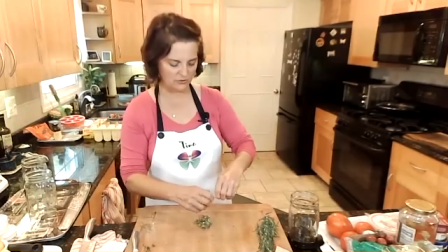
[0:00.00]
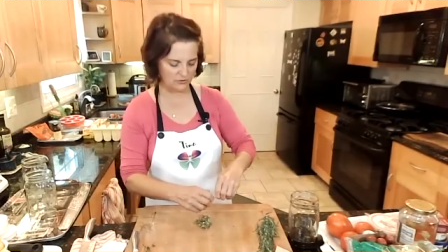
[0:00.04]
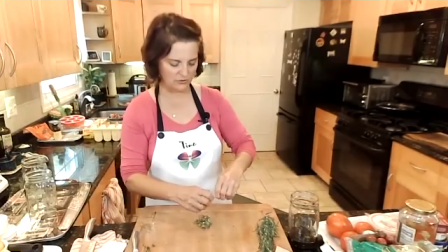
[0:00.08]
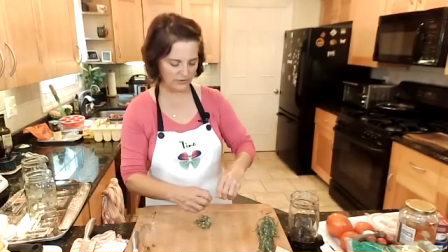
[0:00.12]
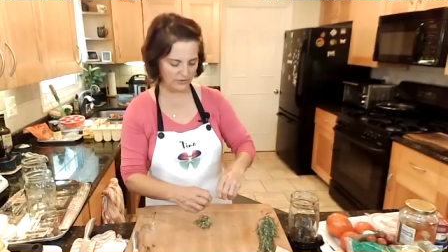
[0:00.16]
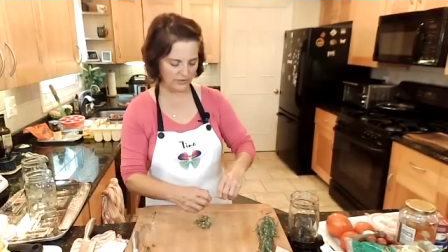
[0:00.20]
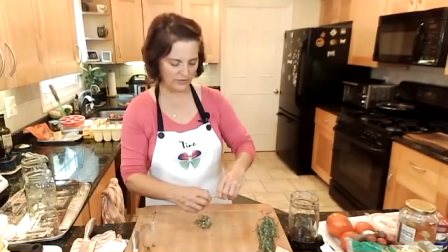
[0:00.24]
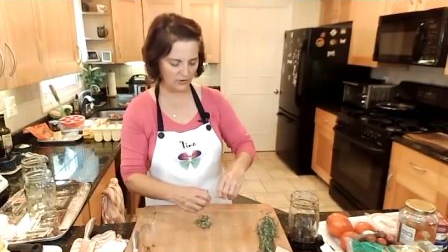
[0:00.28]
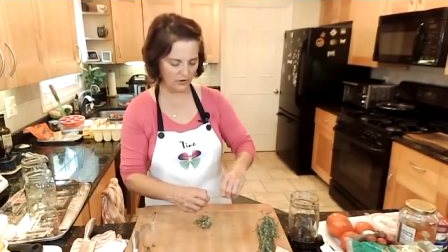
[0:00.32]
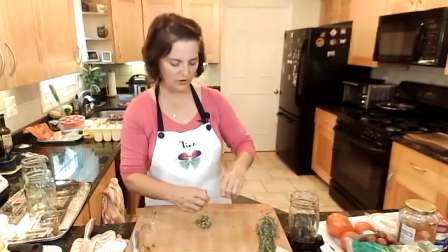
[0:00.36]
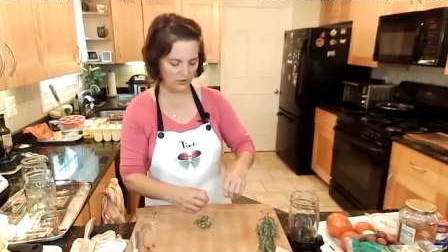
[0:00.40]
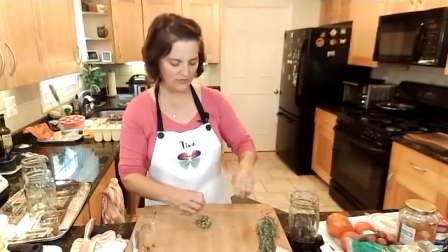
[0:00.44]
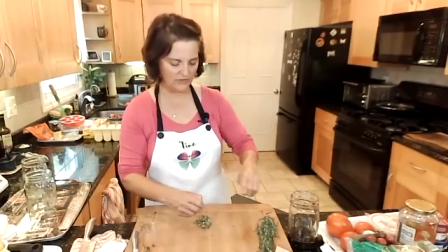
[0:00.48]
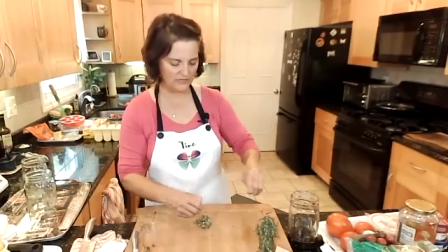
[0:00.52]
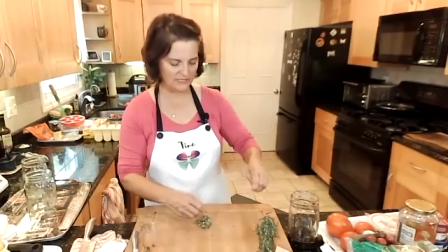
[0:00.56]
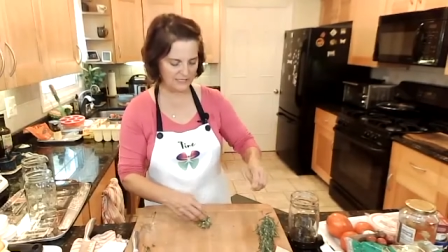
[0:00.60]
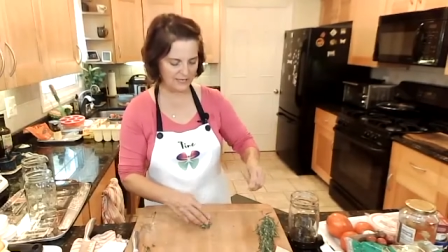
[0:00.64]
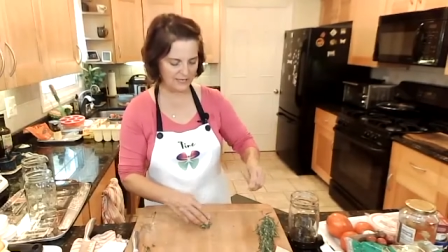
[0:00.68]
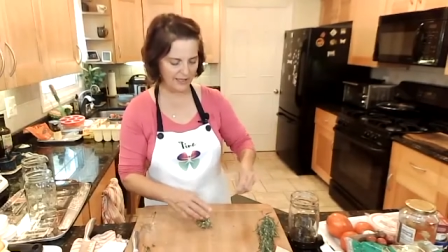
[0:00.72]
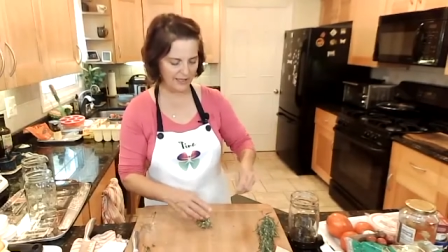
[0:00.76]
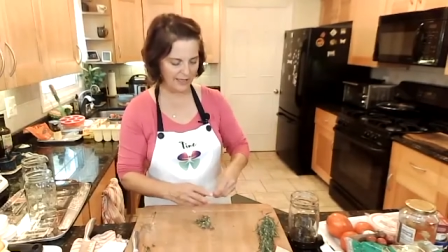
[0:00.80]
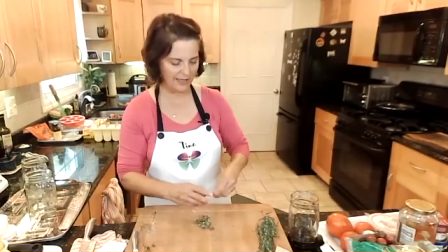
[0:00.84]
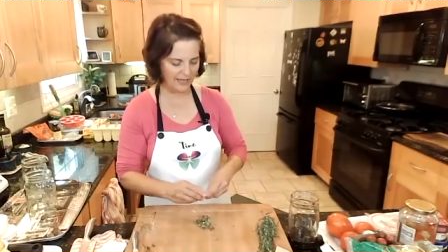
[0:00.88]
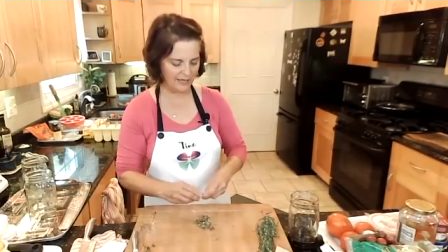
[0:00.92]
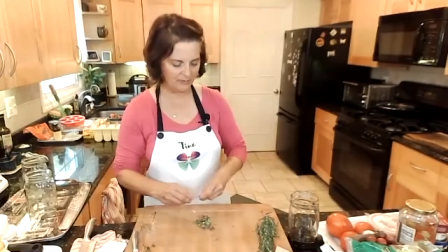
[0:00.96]
So I got all the
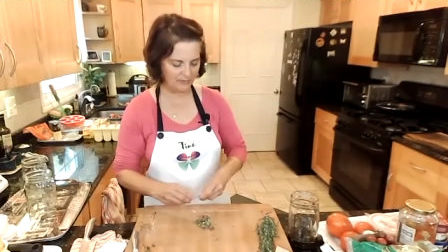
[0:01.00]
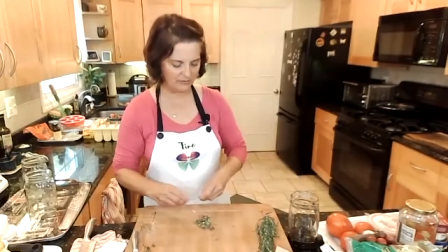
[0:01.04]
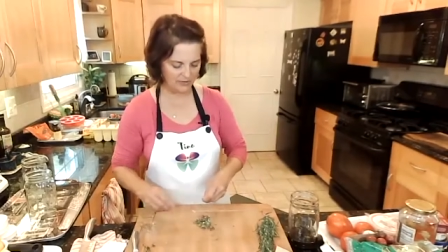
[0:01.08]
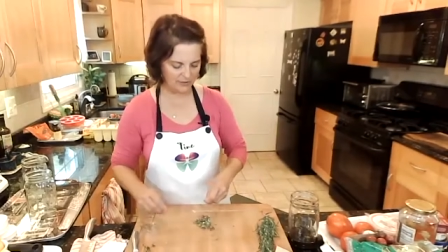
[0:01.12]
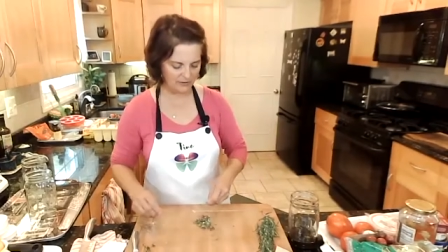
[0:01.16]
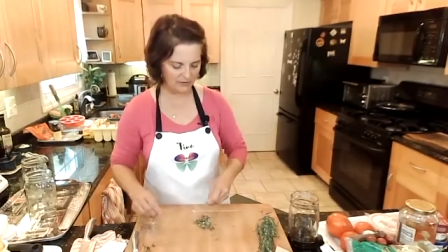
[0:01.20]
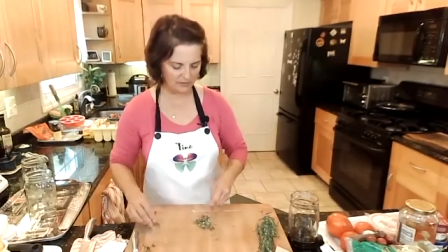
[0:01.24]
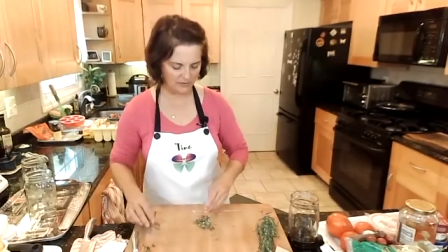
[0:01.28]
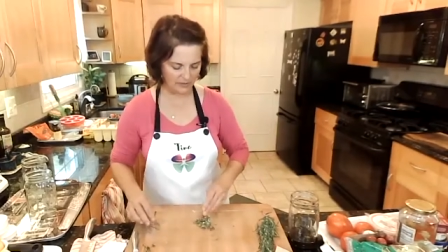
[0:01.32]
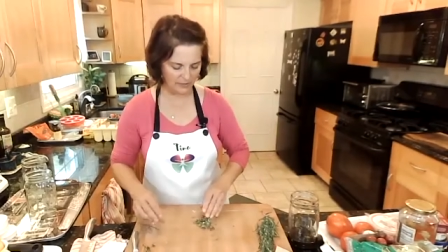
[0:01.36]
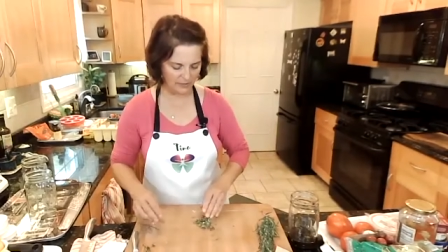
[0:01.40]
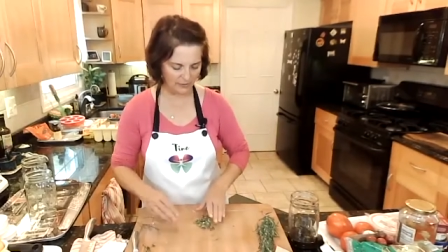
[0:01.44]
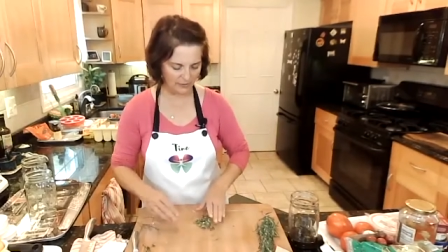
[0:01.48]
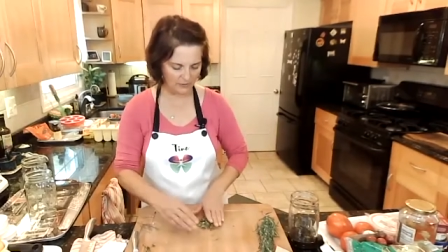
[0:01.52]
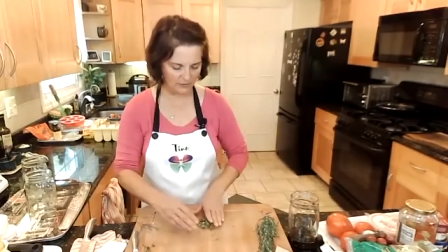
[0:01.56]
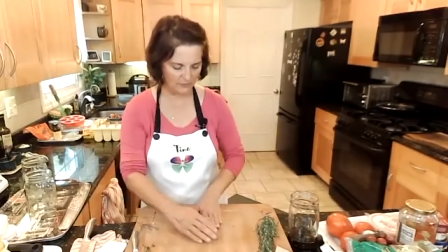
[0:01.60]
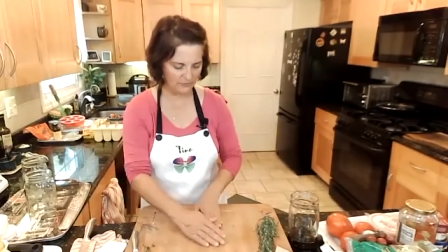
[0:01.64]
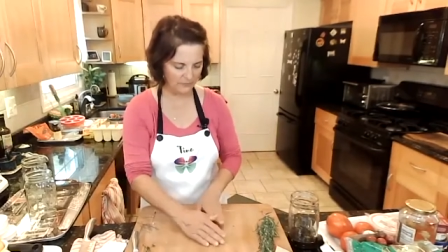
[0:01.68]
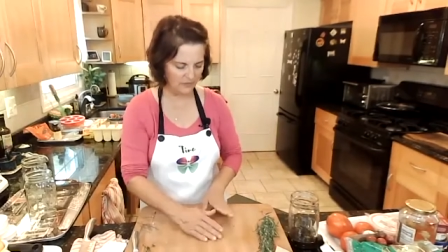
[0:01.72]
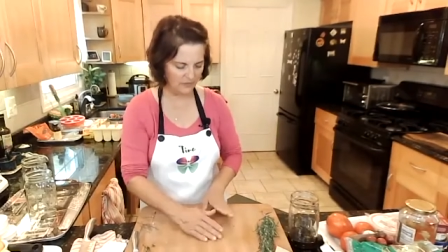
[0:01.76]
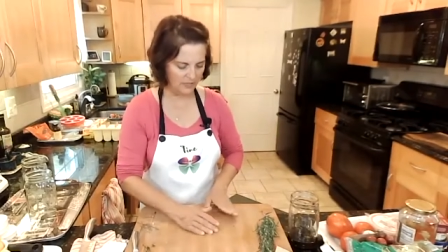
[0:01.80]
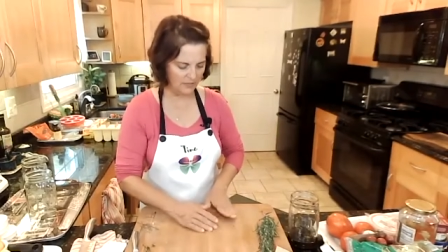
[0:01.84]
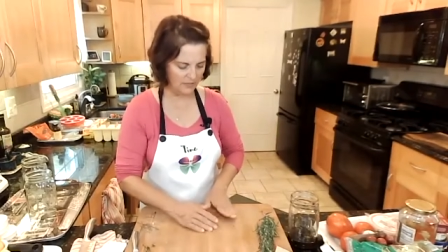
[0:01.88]
thyme in there,